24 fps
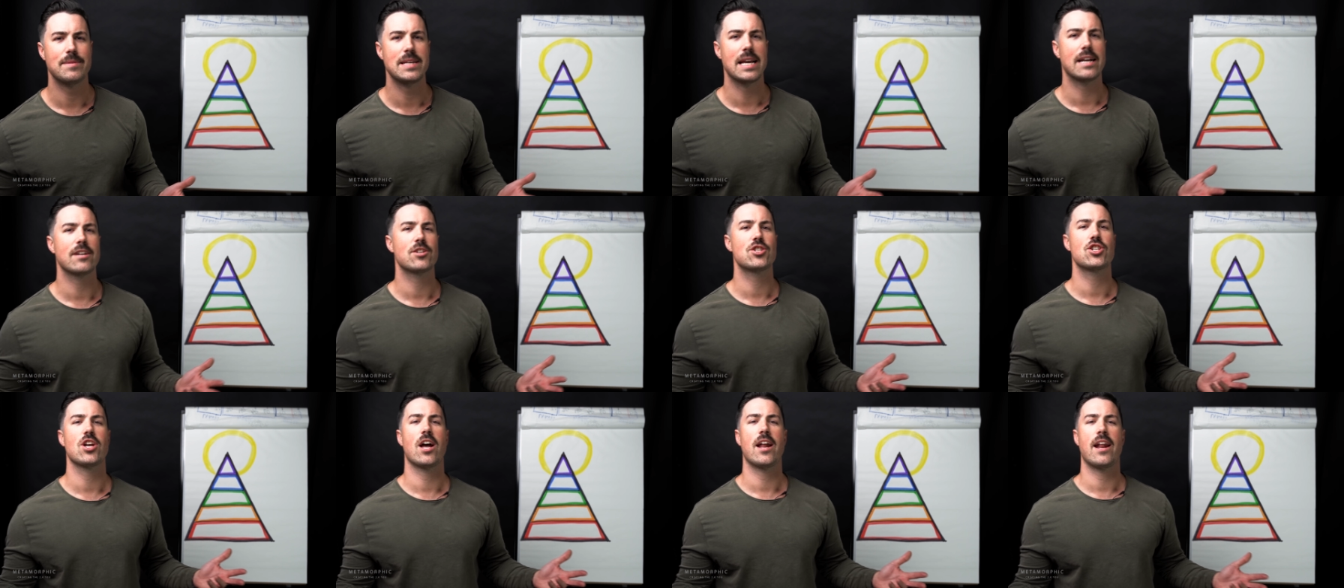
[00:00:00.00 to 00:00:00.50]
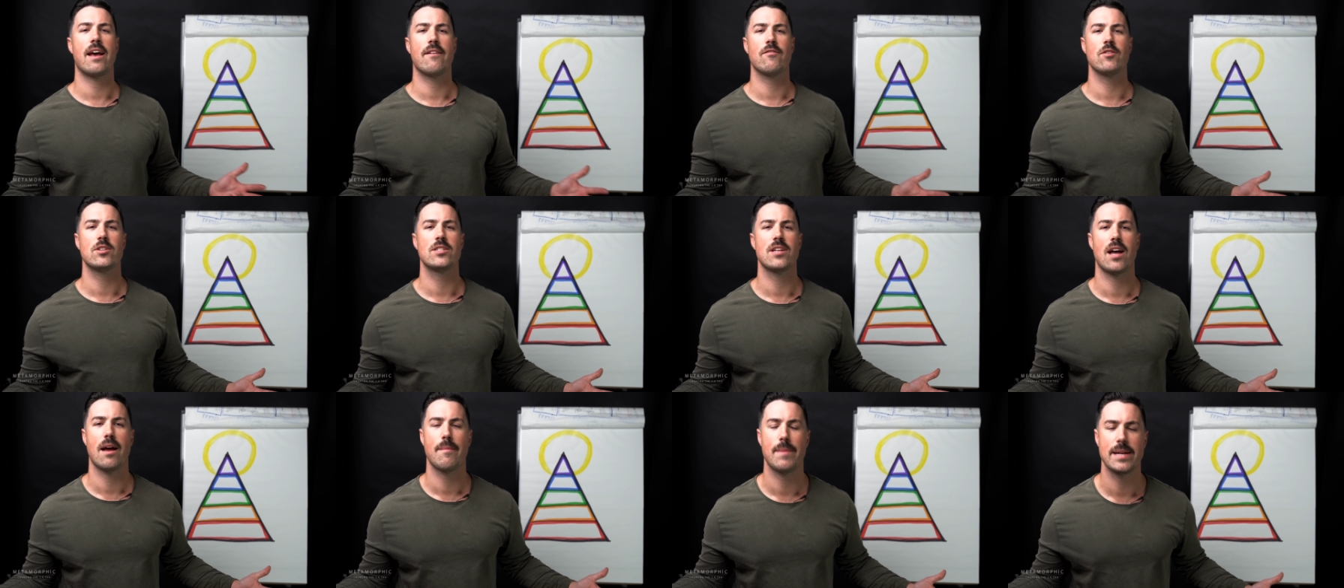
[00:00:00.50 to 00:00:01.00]
take a shot every
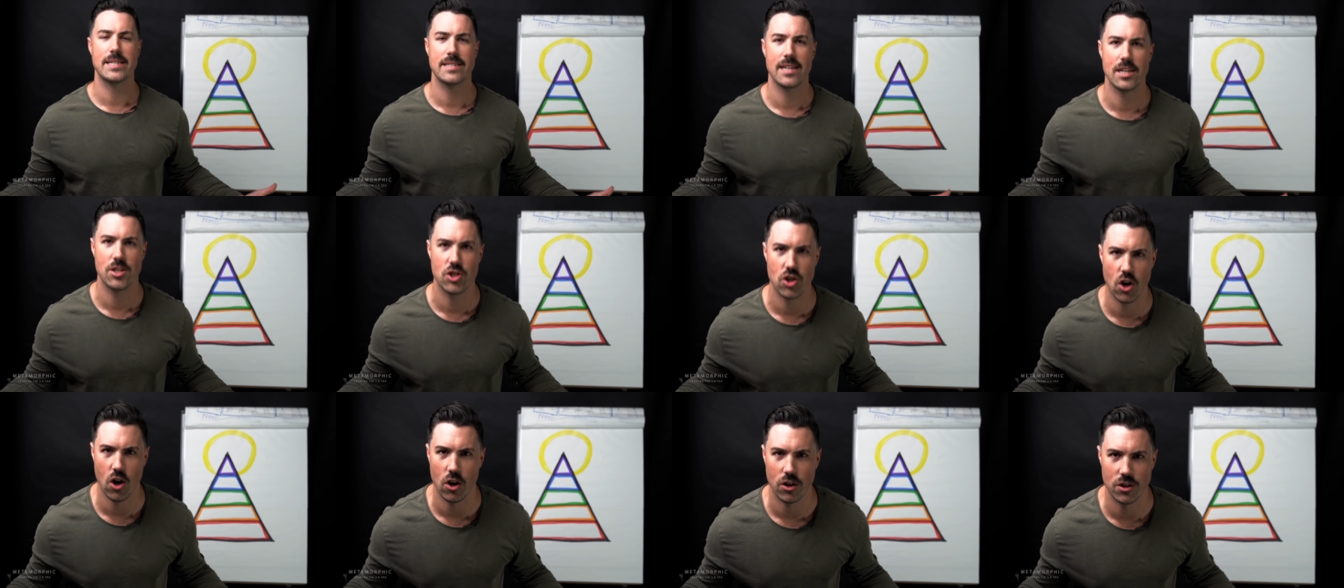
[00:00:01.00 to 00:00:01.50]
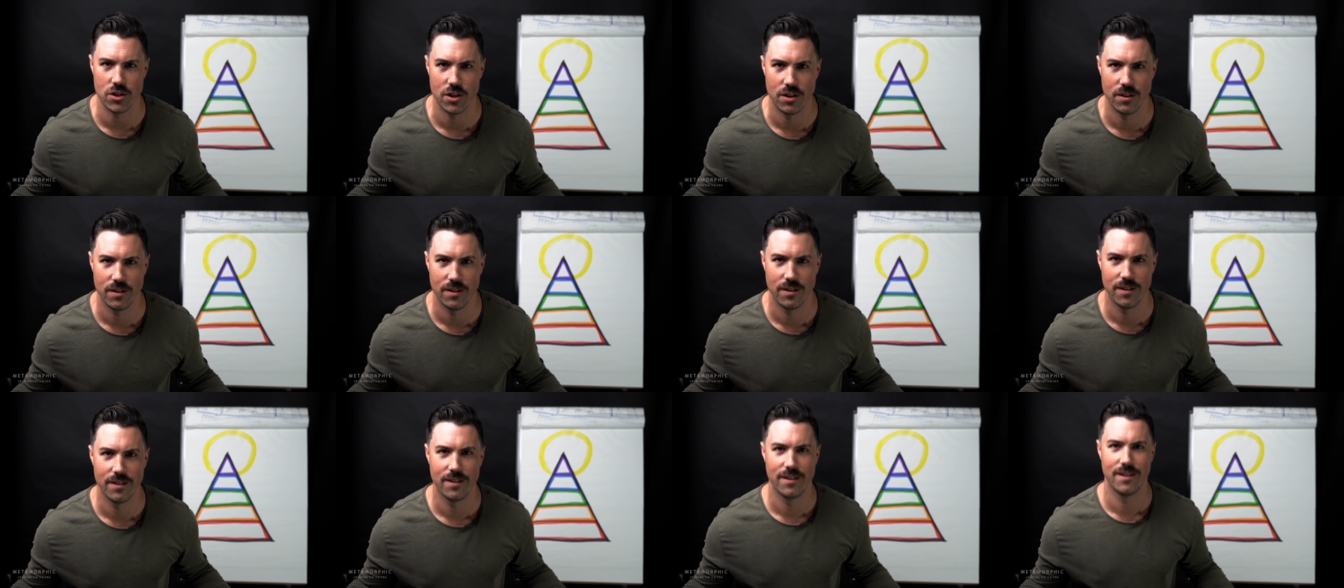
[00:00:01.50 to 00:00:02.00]
time I say chart.
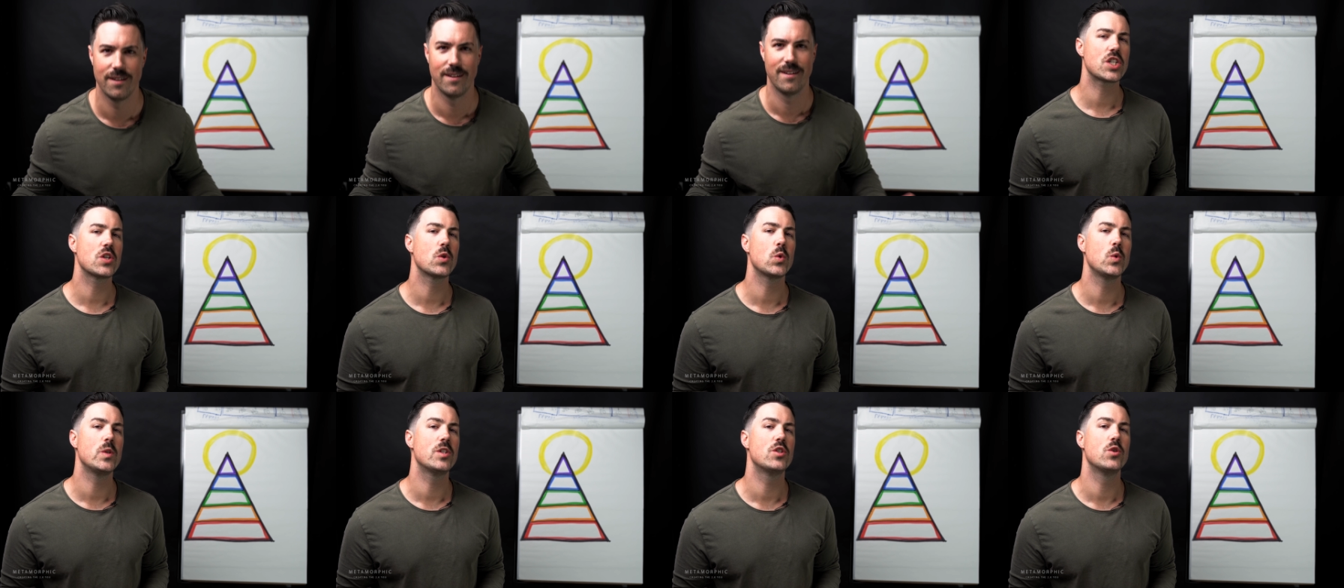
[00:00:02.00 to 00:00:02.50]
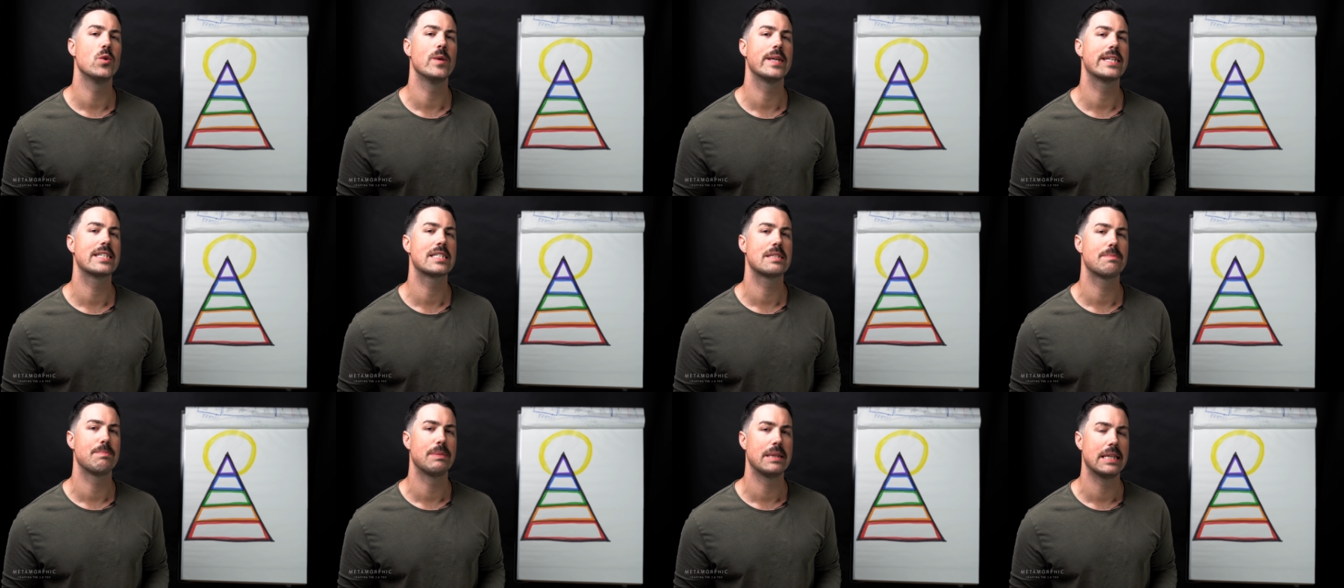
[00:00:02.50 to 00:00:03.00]
This chart's going to
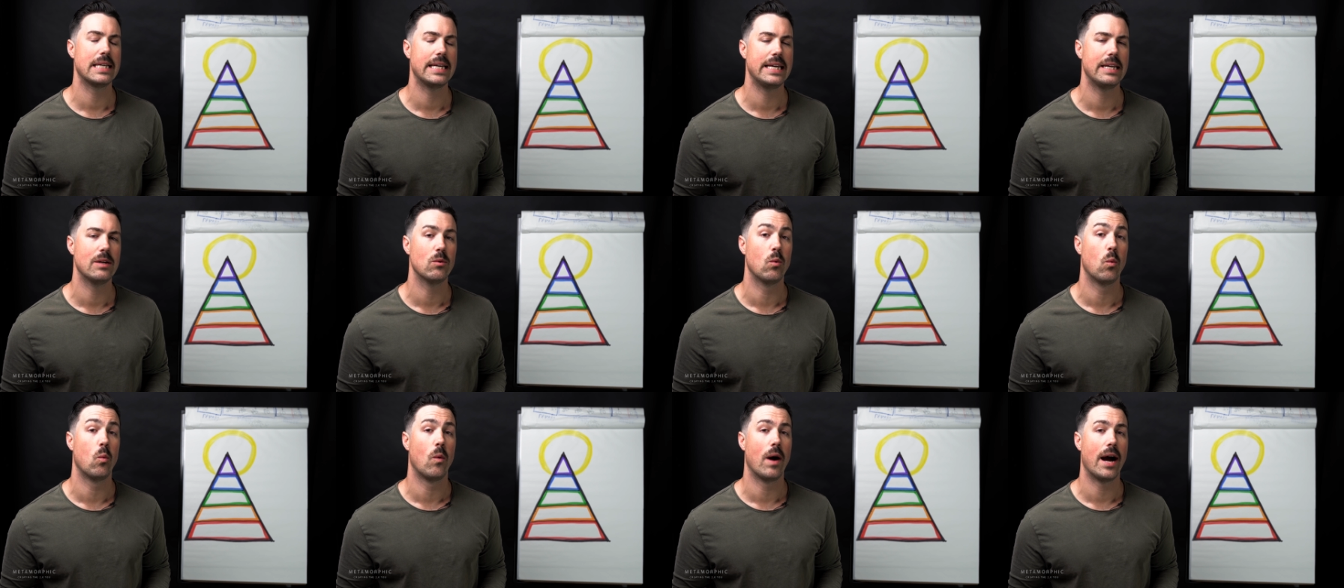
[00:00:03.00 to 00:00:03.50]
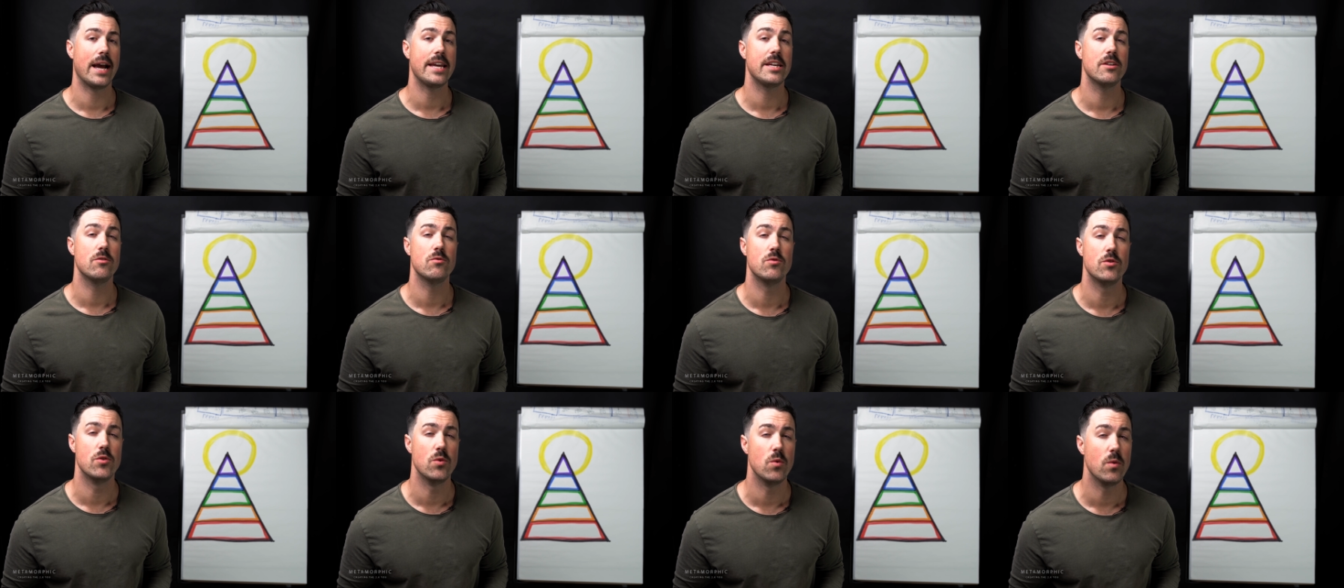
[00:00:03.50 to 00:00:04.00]
explain why
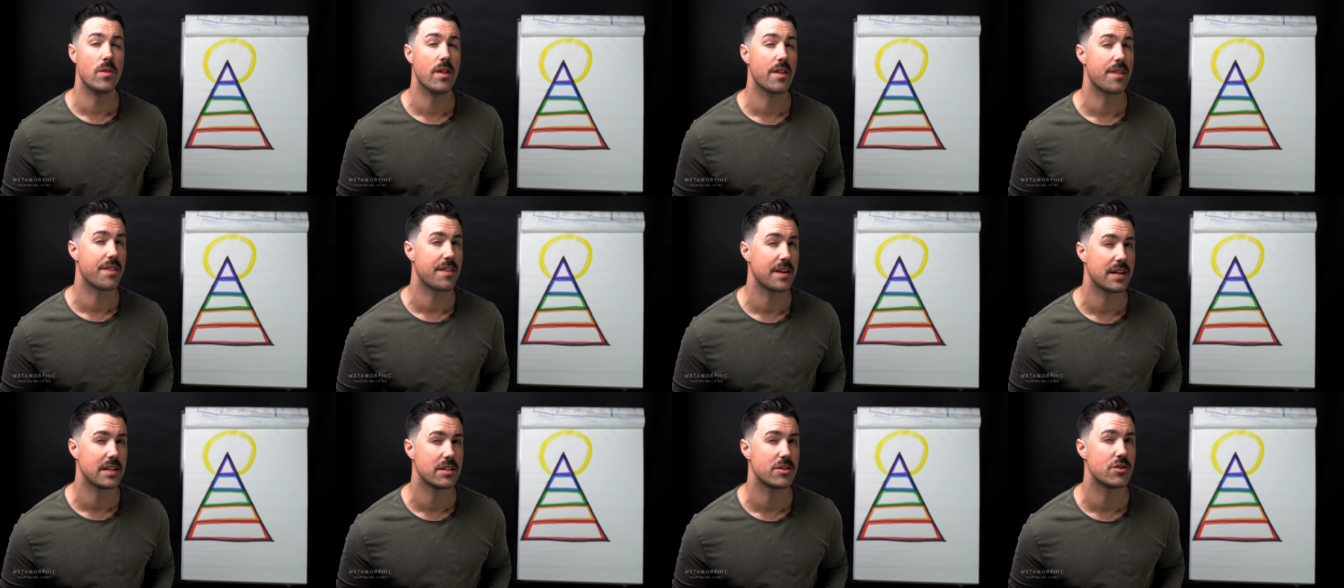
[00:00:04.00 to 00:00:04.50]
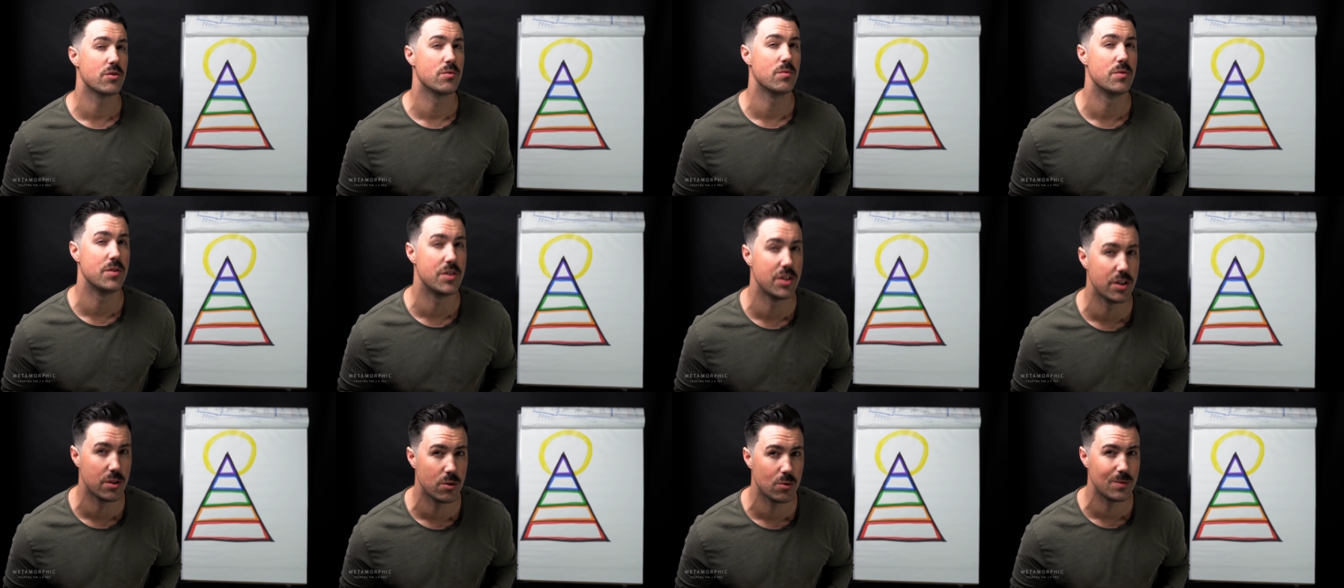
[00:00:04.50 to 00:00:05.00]
you do the things you
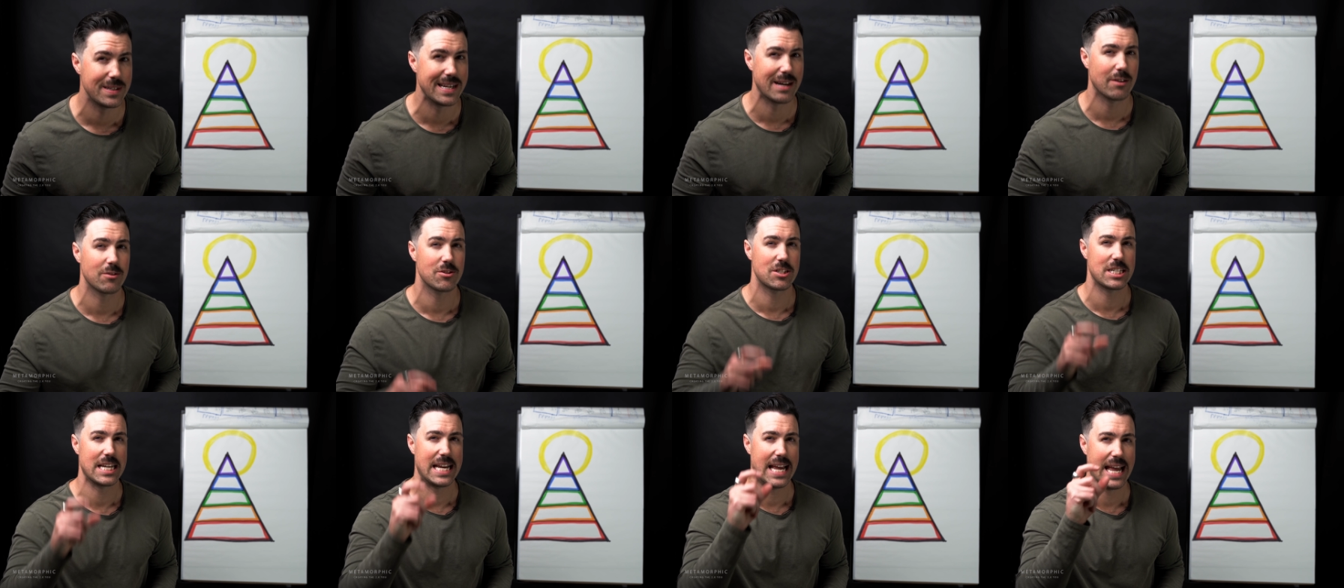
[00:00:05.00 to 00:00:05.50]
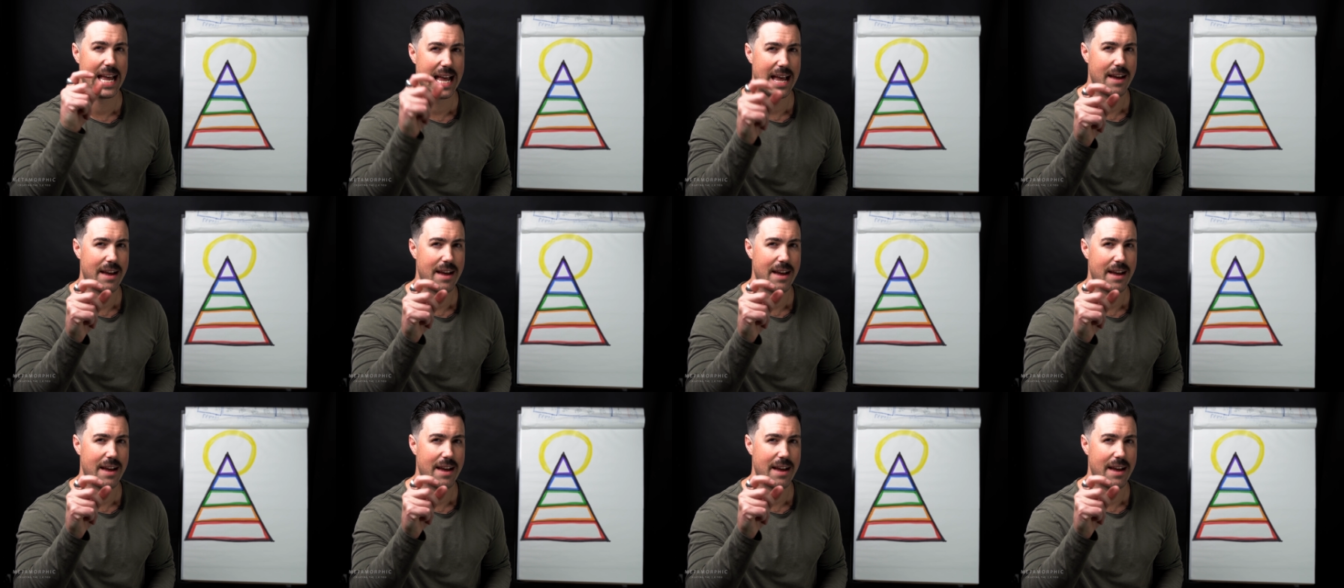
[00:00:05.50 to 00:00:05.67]
do down to